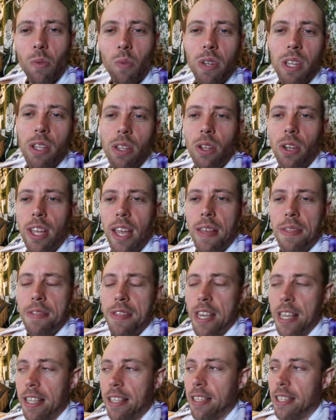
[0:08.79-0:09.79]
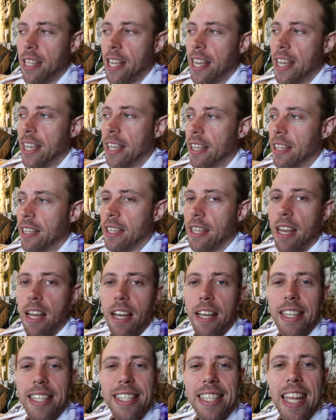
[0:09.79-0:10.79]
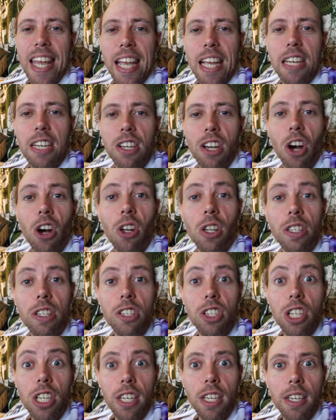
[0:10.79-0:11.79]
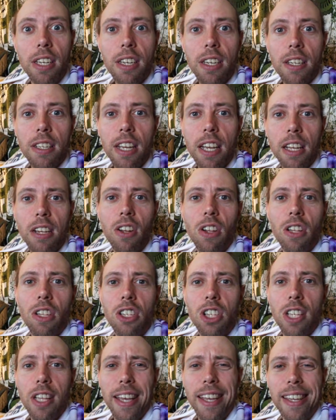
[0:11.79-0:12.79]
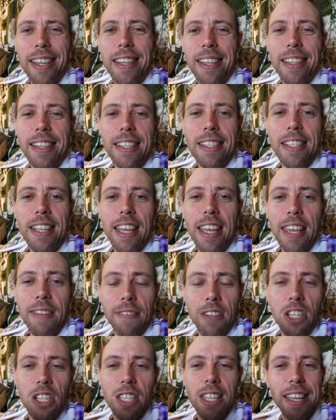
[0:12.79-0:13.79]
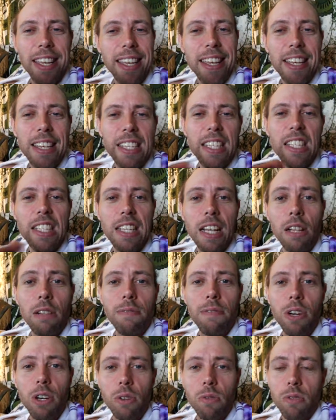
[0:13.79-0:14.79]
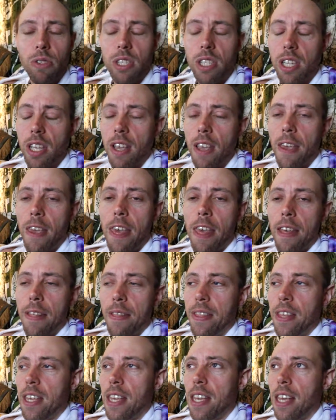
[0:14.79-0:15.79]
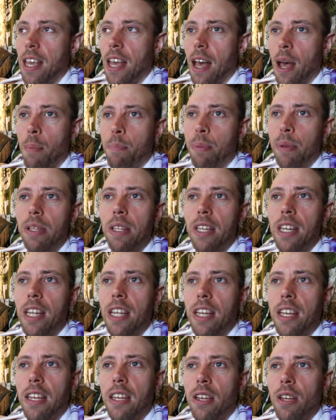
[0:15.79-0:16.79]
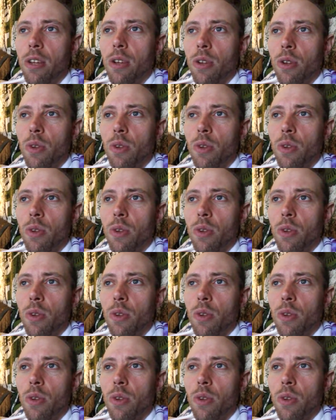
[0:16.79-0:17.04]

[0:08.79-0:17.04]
when you look at things like uh, technology, technology like, let's say, even just like cell phones, the ability